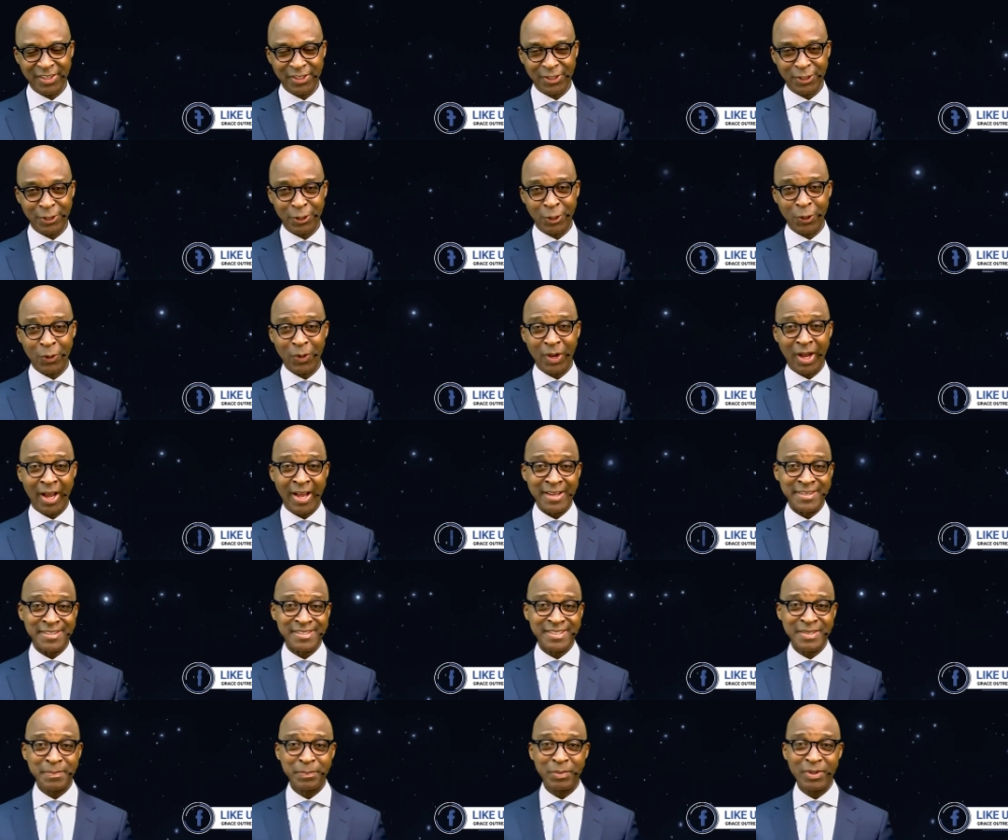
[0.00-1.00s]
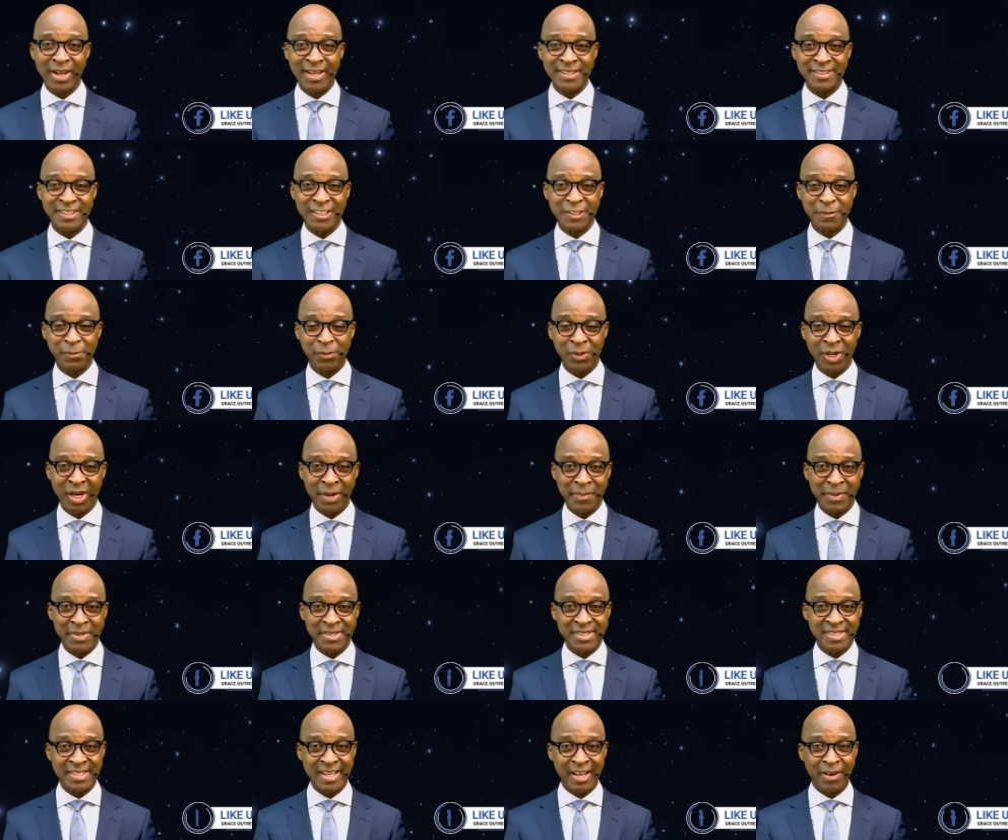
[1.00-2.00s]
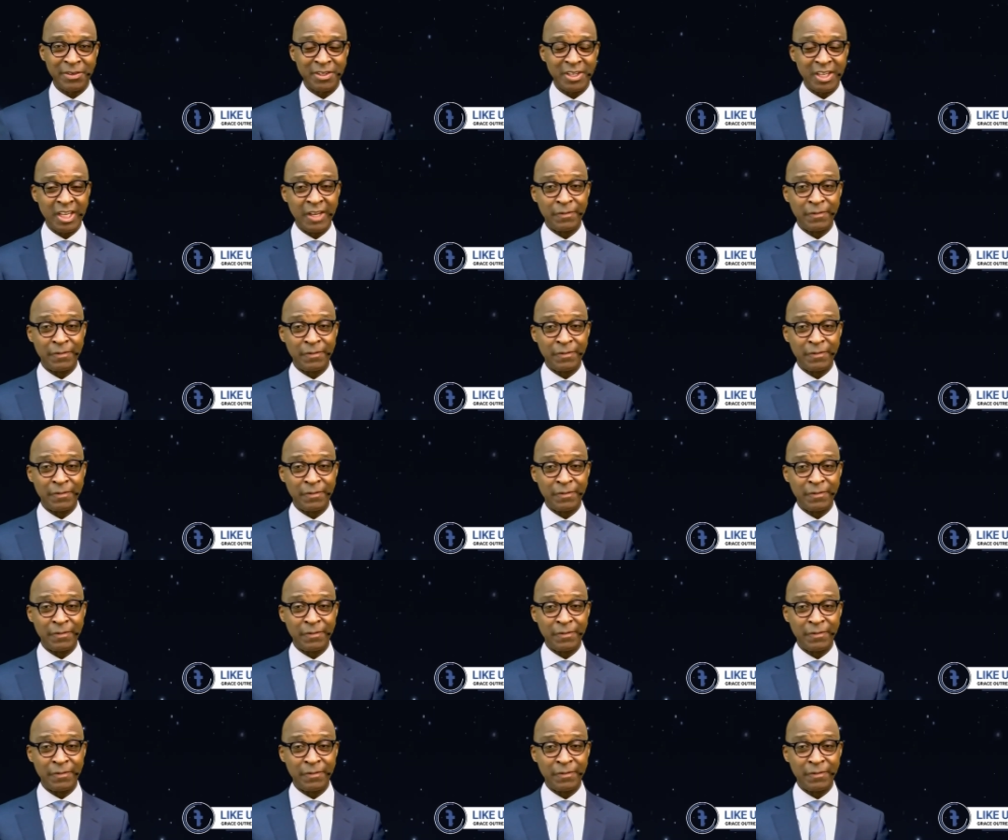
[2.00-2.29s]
You know, as simple as this prayer may sound,